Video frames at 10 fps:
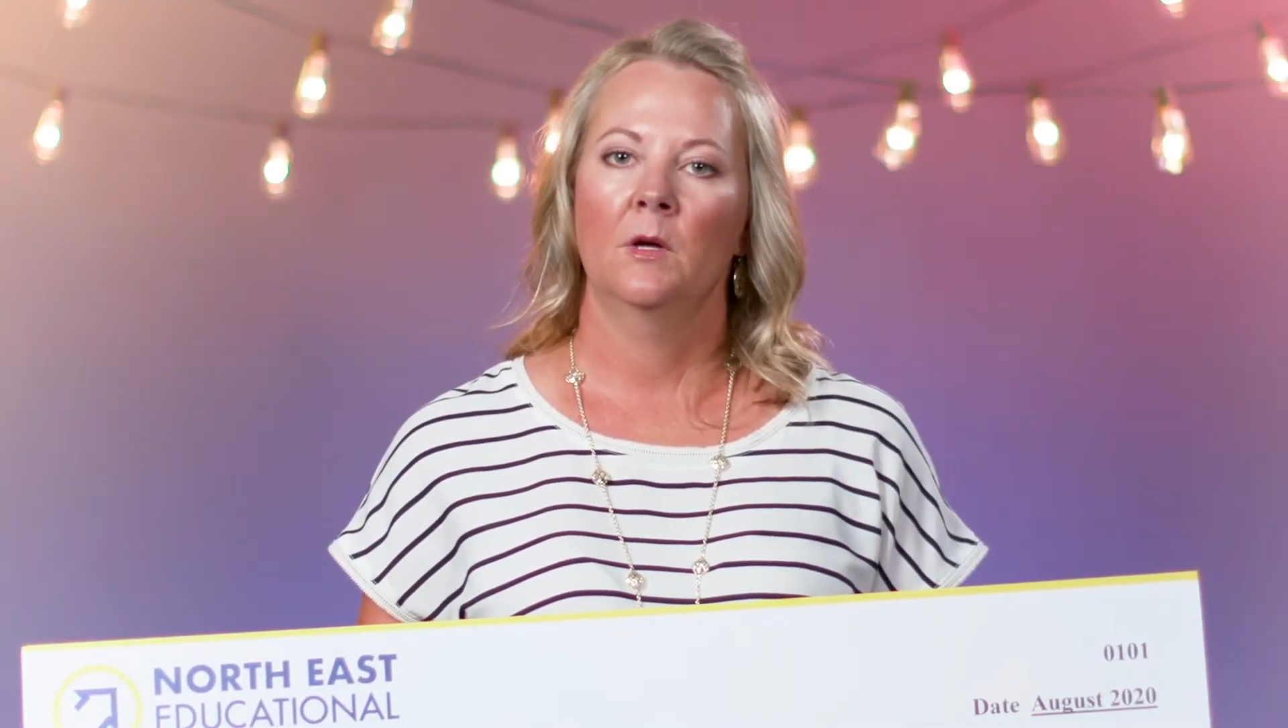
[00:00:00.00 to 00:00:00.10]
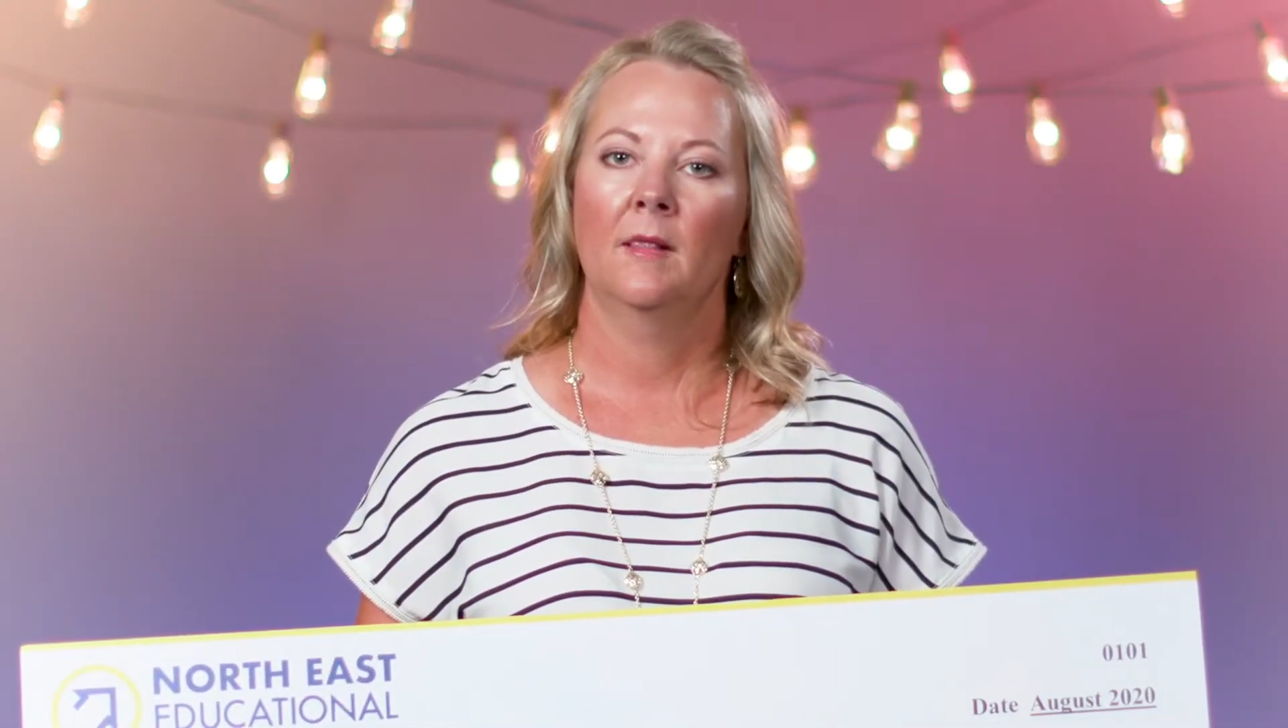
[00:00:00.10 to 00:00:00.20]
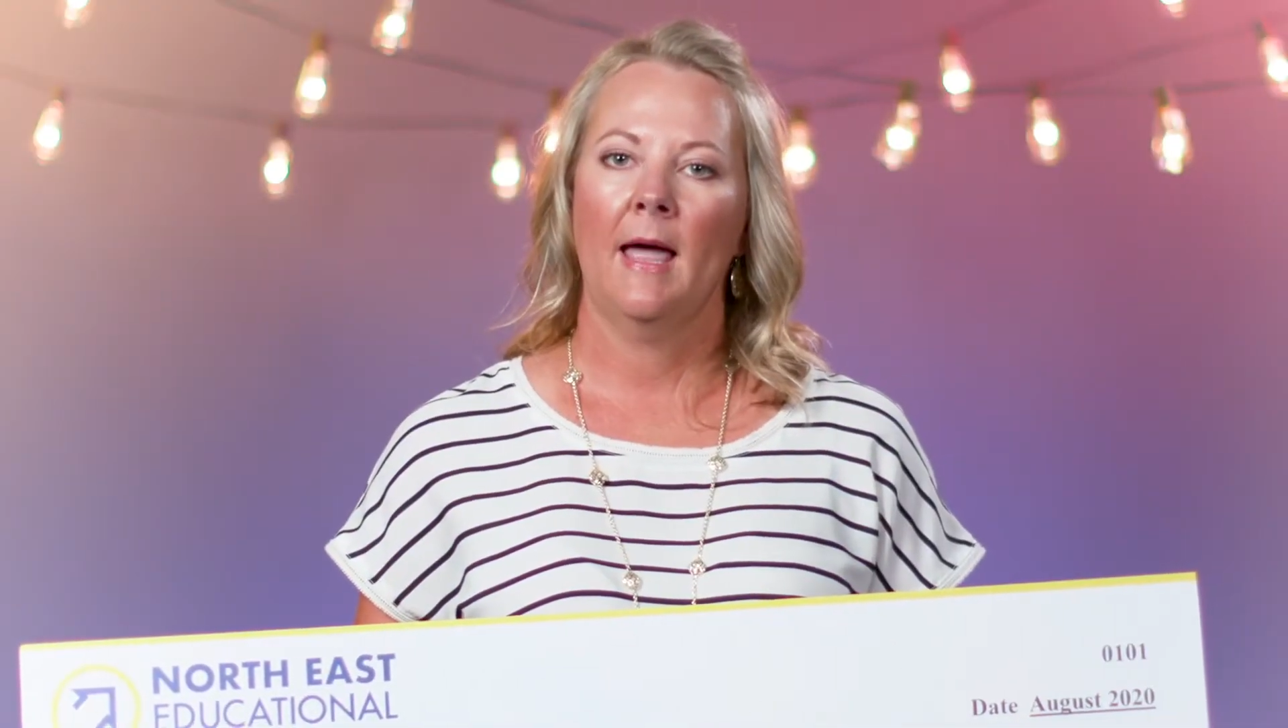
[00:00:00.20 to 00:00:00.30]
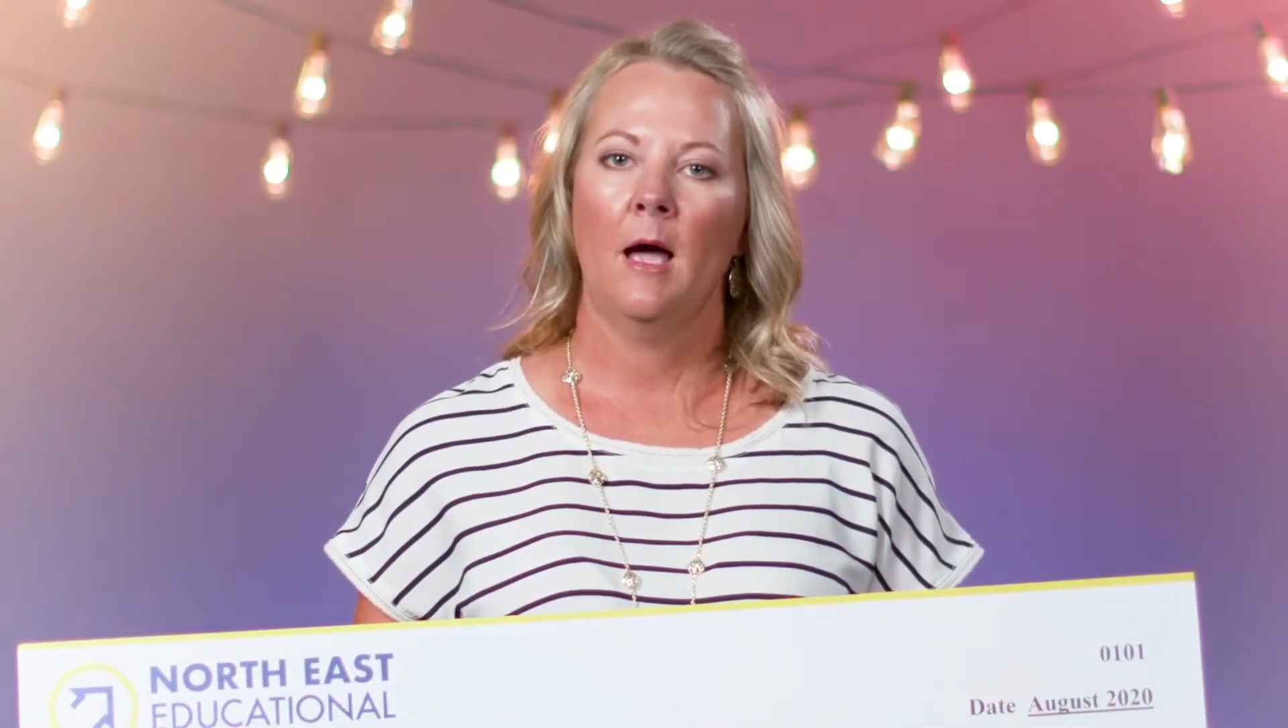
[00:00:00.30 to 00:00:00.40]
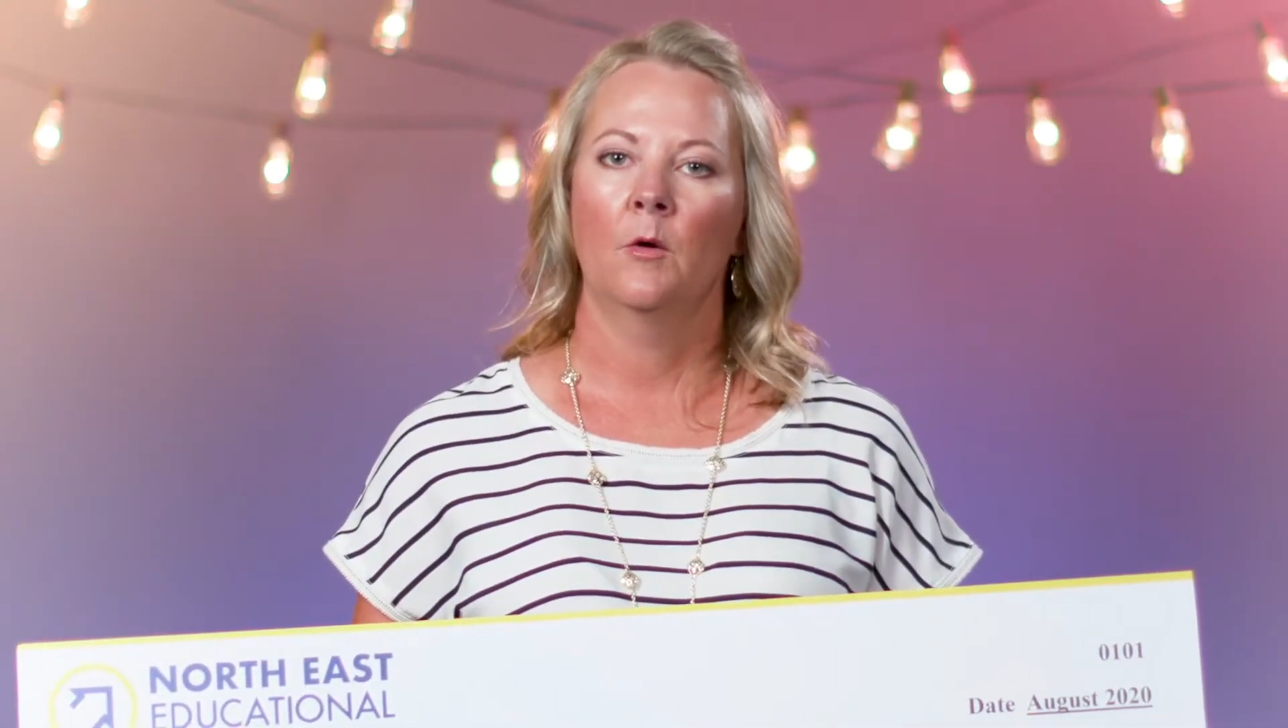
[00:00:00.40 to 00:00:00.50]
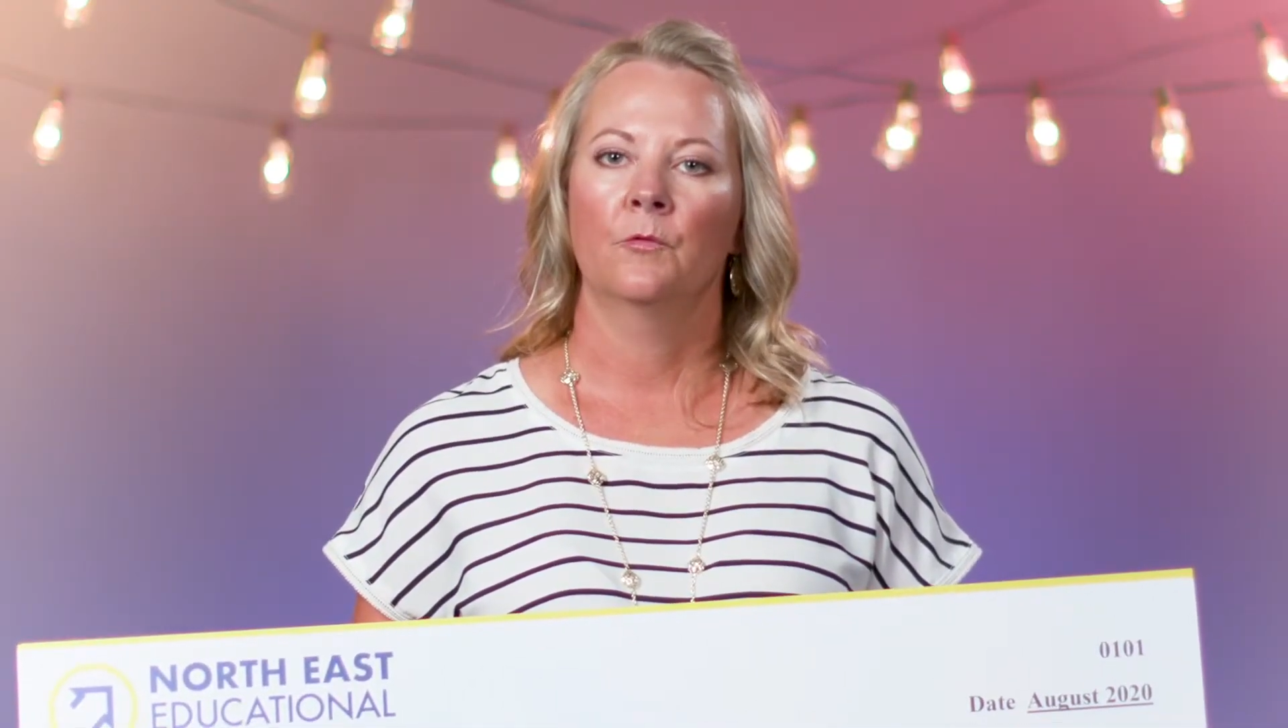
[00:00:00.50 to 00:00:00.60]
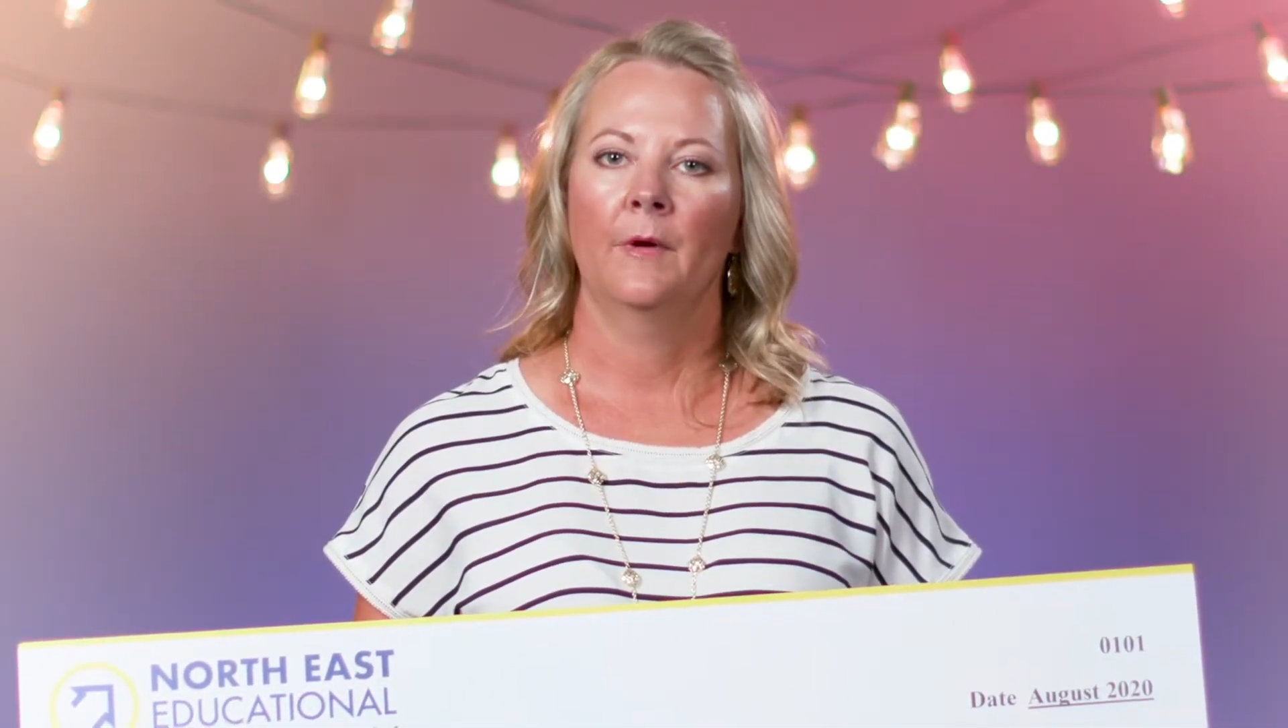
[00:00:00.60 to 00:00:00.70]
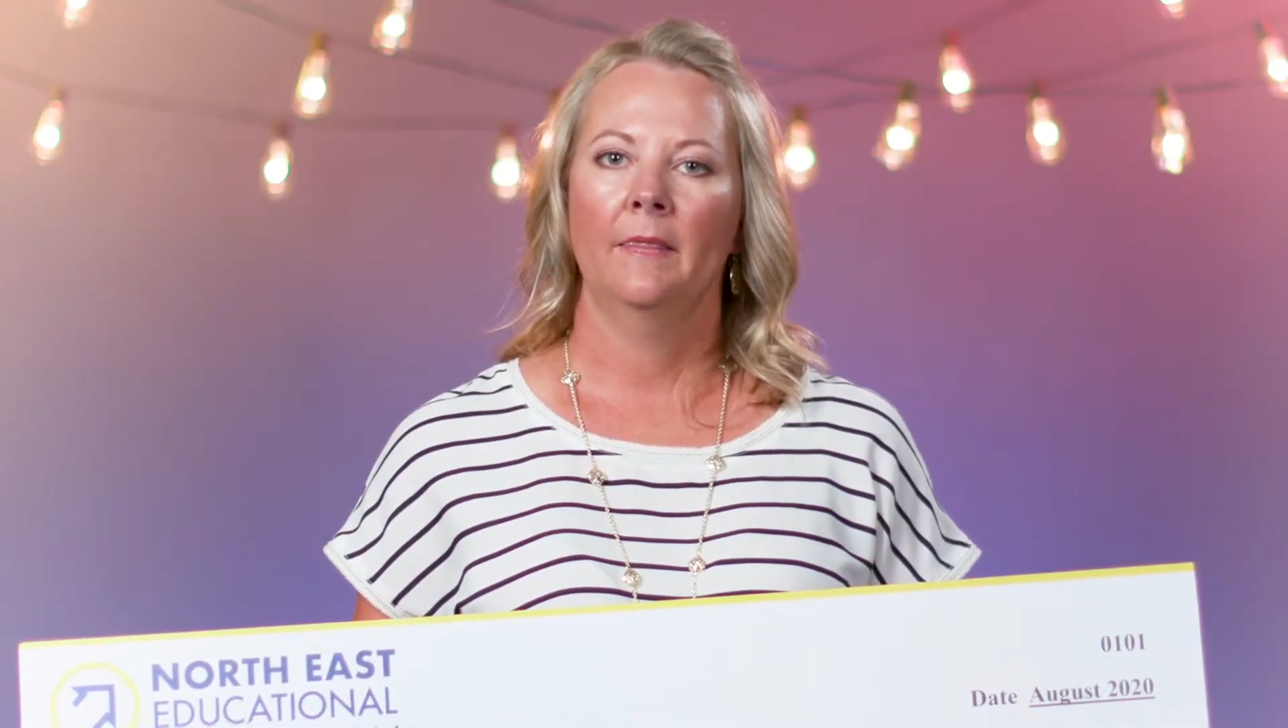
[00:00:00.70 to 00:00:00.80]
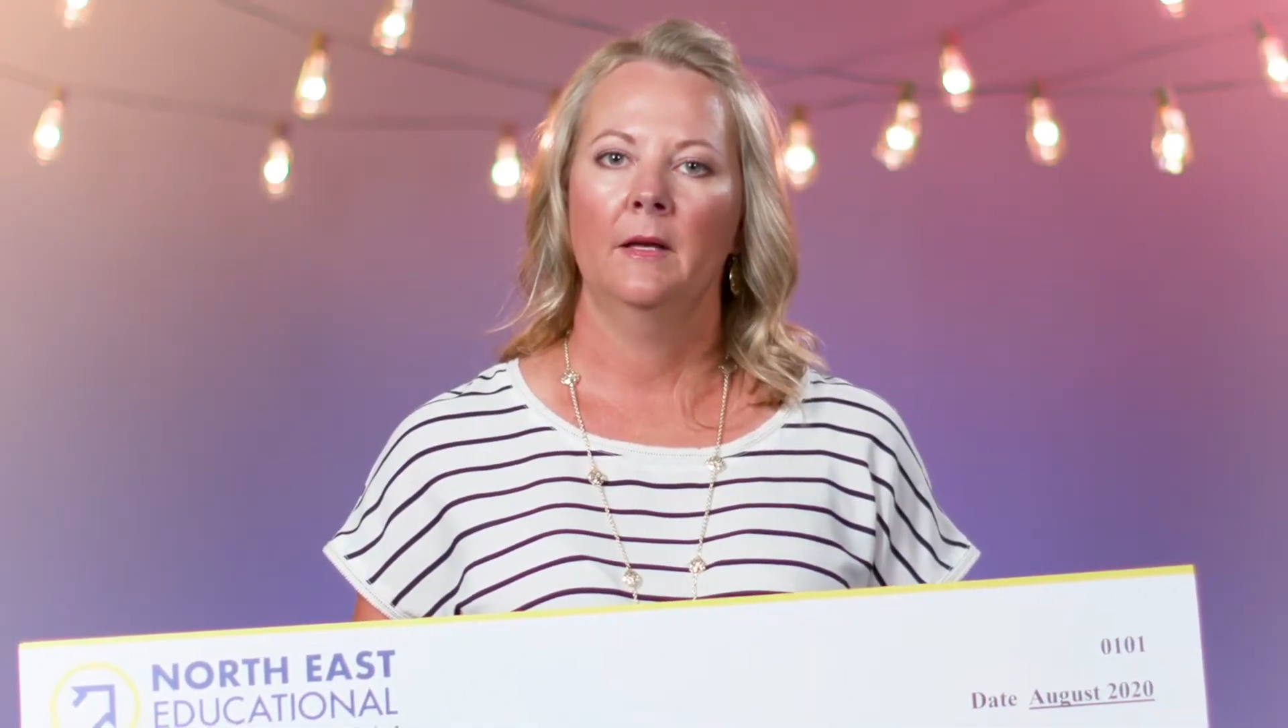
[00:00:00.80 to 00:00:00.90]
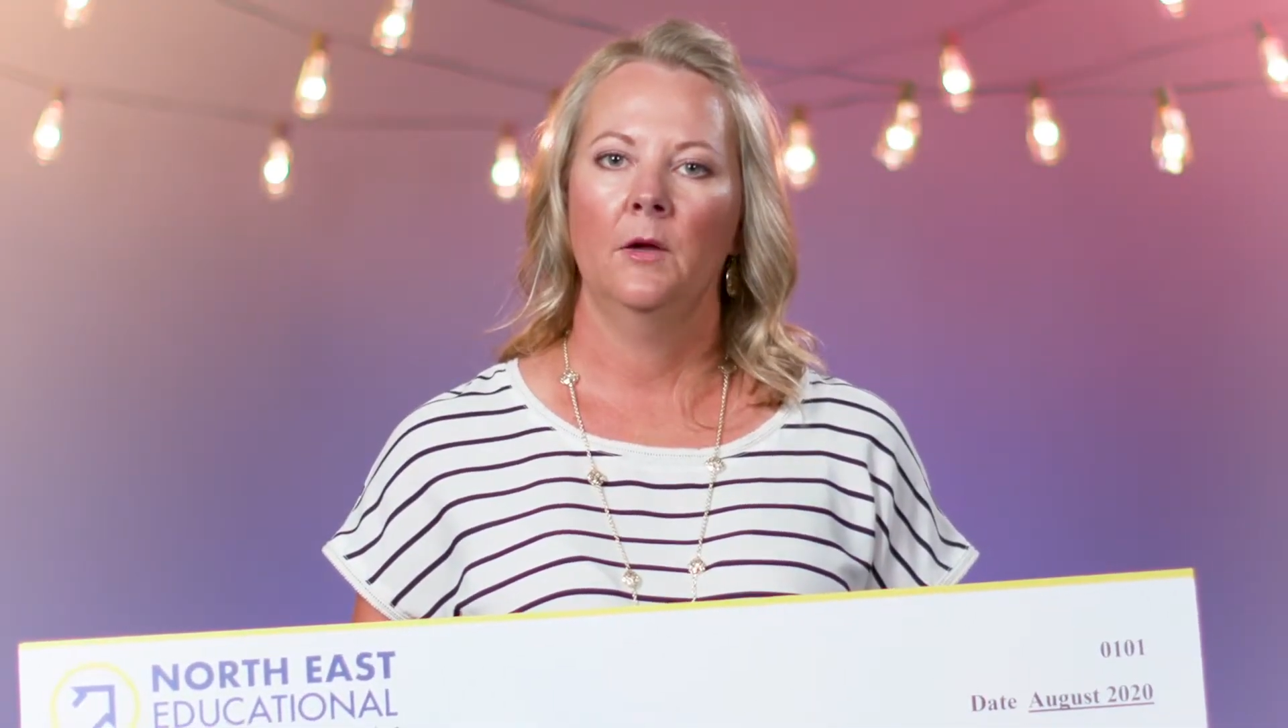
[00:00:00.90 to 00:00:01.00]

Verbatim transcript: will allow Redland